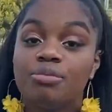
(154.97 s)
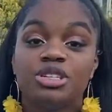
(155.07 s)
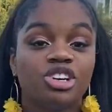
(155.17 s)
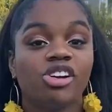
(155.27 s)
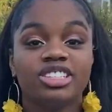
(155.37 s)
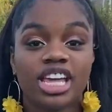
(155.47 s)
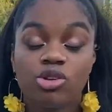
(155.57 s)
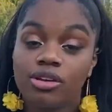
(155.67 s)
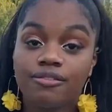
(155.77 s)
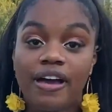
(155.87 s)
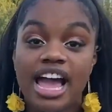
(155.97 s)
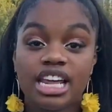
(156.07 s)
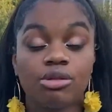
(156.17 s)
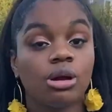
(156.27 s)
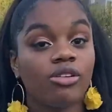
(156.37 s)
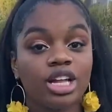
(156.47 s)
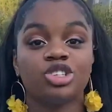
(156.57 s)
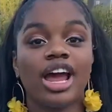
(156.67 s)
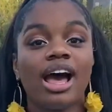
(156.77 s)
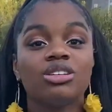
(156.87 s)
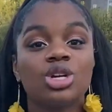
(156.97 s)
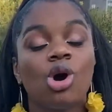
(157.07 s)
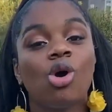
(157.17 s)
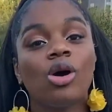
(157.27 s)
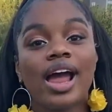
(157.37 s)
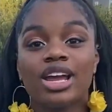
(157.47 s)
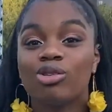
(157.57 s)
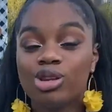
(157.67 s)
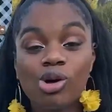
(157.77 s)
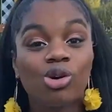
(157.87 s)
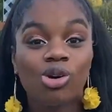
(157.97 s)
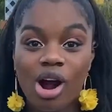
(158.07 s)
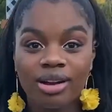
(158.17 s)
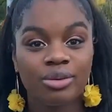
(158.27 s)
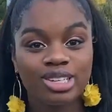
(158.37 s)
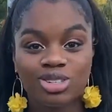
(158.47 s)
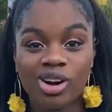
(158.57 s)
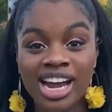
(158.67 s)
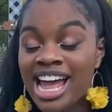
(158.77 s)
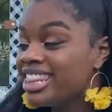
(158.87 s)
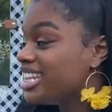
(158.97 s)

with materials that you can find either around your house or at your local hardware store.